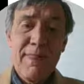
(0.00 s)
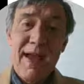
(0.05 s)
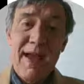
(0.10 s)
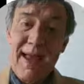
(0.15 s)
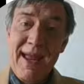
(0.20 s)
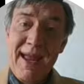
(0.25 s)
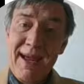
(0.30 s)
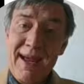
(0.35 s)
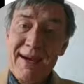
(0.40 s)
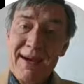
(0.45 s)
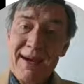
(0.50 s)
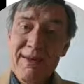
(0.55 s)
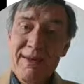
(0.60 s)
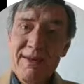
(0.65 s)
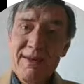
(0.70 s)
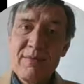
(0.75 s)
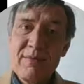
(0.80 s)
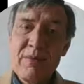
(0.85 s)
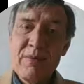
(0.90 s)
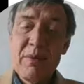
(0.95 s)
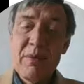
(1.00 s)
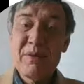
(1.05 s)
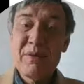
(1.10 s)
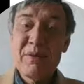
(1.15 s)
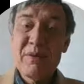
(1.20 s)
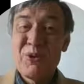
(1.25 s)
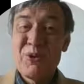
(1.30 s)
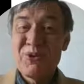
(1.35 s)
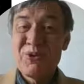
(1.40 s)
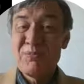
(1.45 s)
and probably the
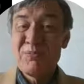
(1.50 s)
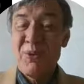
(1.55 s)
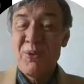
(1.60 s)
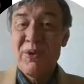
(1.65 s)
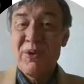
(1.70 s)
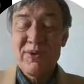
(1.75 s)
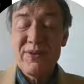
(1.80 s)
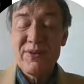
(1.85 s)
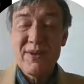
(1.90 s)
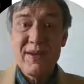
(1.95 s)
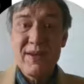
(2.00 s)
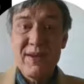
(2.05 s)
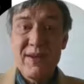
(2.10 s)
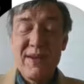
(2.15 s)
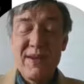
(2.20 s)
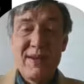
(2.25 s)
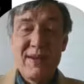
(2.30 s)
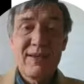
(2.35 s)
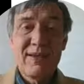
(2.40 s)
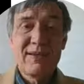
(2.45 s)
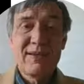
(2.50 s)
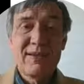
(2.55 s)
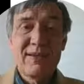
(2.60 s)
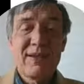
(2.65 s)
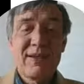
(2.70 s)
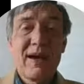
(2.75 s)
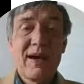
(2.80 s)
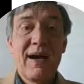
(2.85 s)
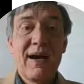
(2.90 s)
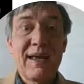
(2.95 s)
most important thing is
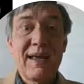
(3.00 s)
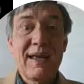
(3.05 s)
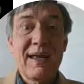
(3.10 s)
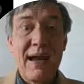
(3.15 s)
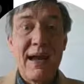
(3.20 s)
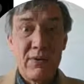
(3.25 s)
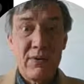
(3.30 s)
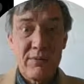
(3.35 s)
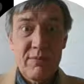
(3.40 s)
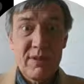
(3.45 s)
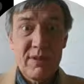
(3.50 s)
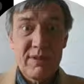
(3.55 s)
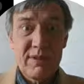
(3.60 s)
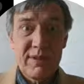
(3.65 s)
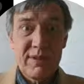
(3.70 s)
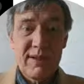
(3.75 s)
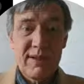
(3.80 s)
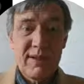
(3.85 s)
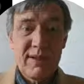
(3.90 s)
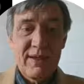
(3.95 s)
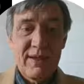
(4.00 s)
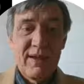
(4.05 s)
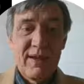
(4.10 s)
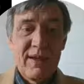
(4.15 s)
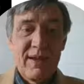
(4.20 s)
accountability.